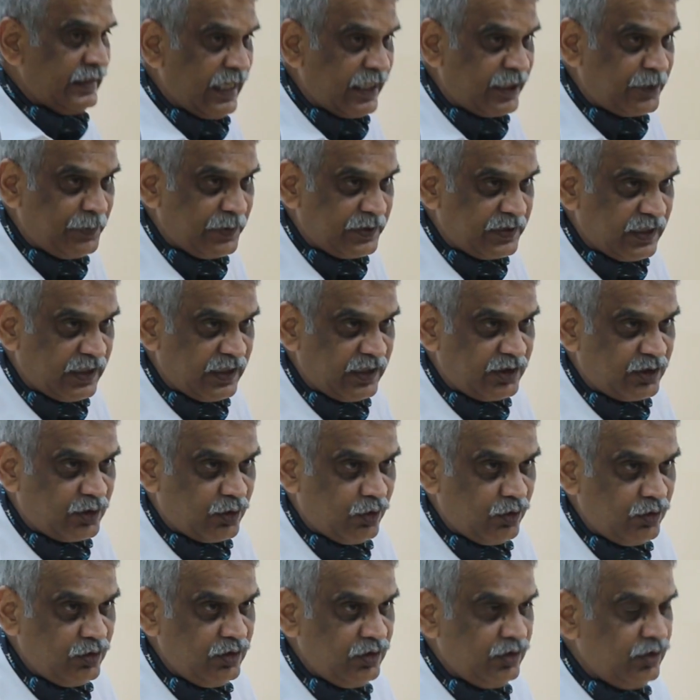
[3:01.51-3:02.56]
Next picture is
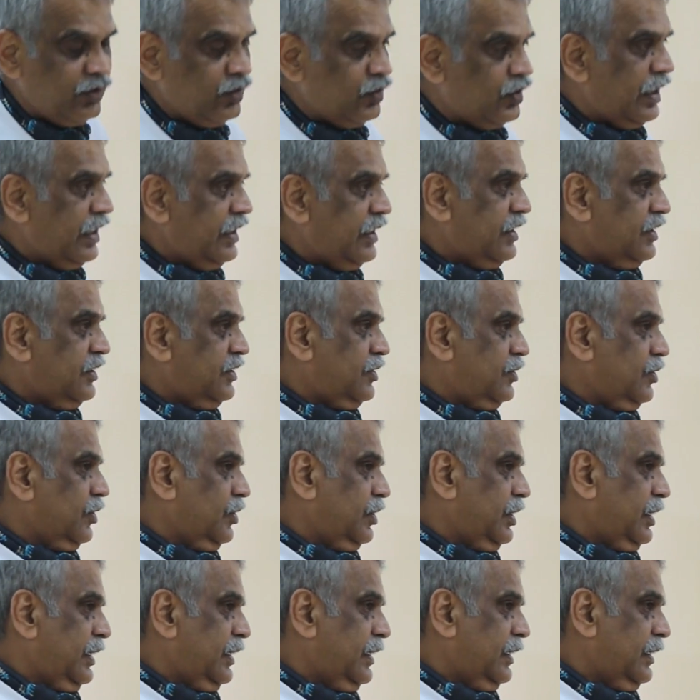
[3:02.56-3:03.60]
shown, you write a
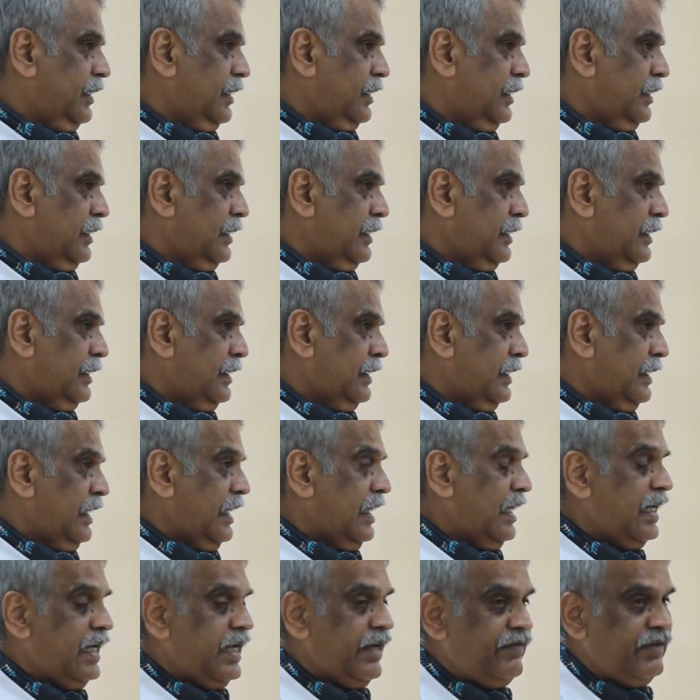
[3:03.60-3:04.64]
story.
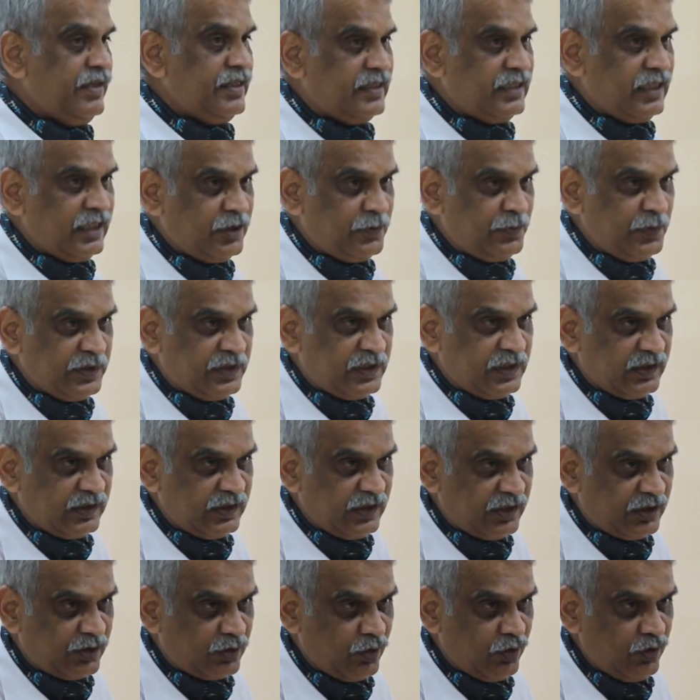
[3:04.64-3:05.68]
11 such pictures
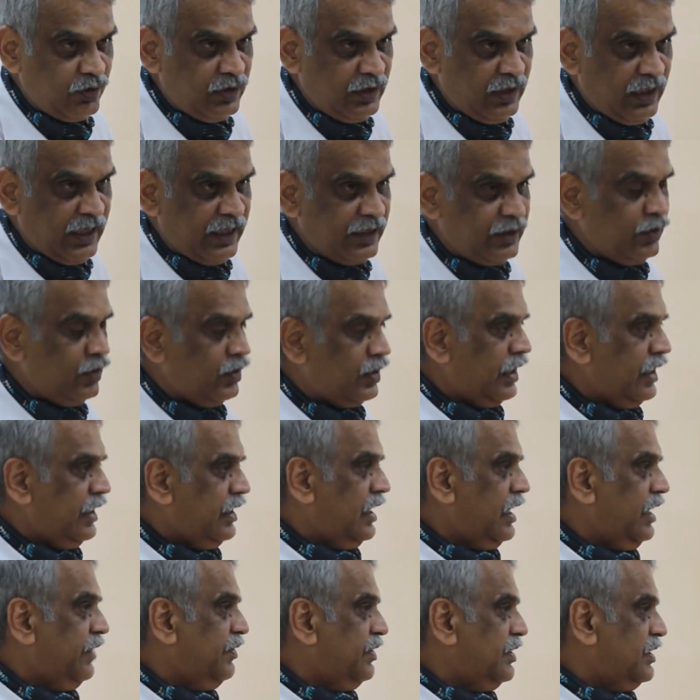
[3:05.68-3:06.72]
are shown and you
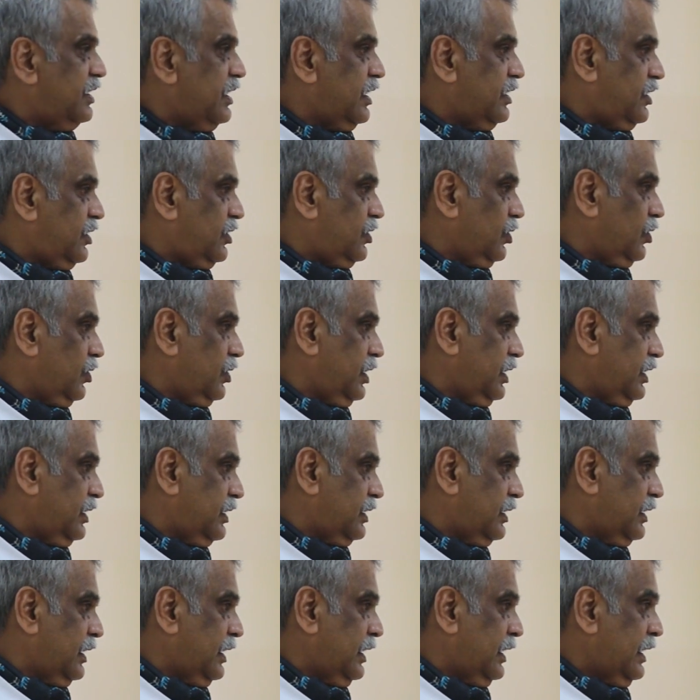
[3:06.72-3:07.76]
write 11 such
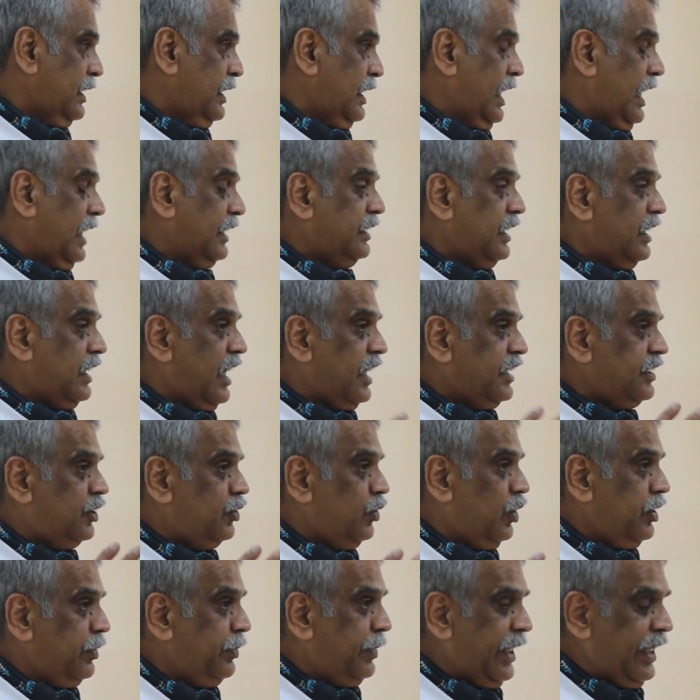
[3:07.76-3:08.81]
stories. And the last
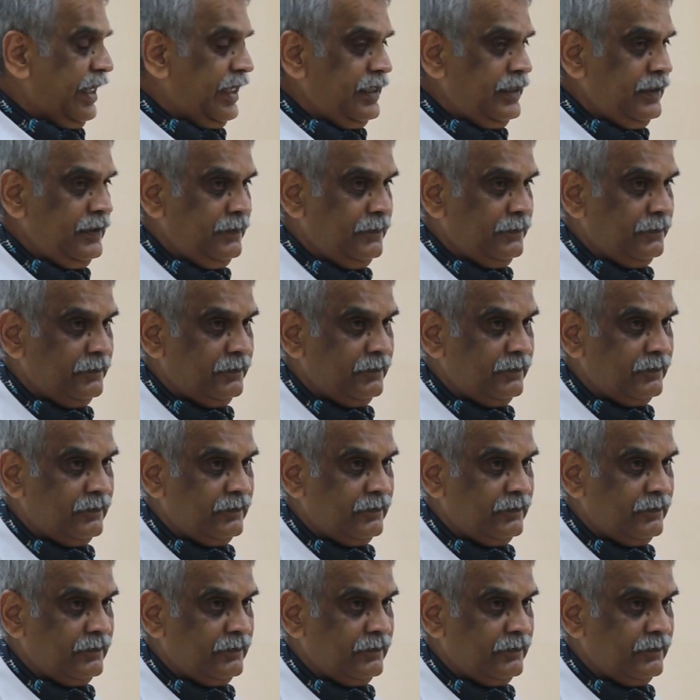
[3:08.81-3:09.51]
one be?